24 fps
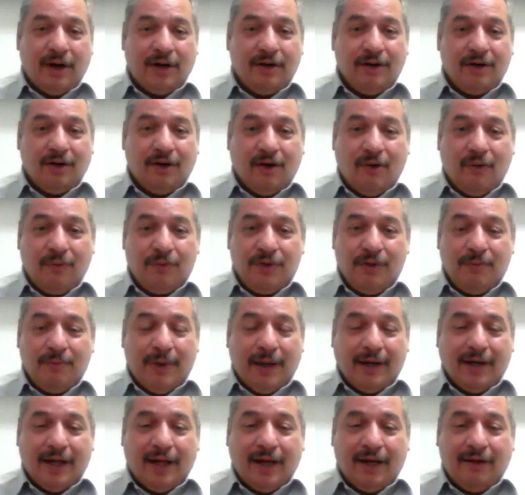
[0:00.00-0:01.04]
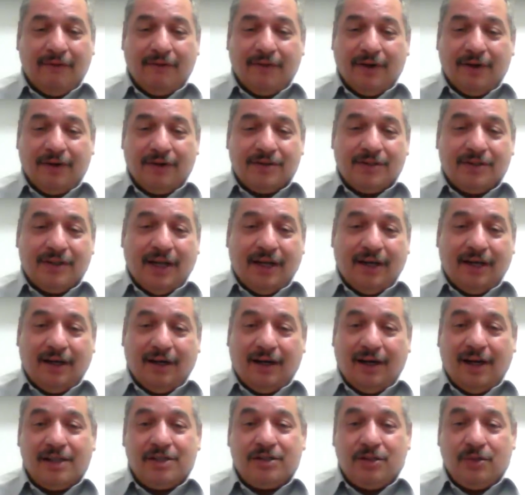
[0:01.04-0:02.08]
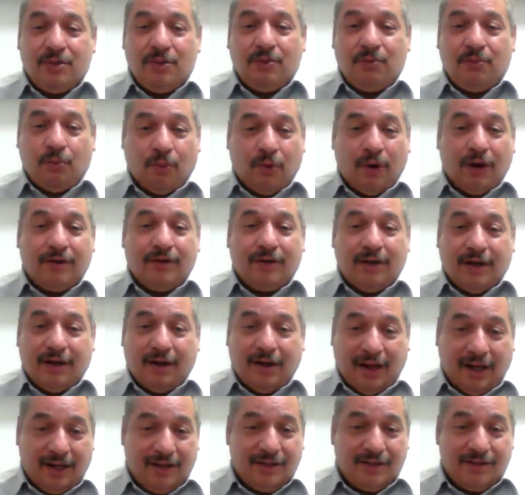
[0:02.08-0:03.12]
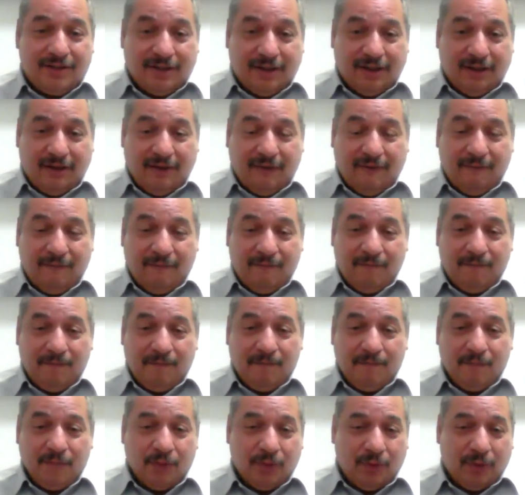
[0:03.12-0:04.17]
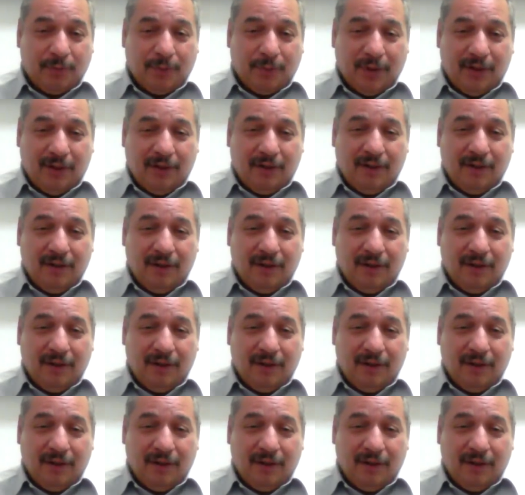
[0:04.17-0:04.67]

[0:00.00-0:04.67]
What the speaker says: on your own, you might not even understand it unless you worked at an agency. Know what I mean?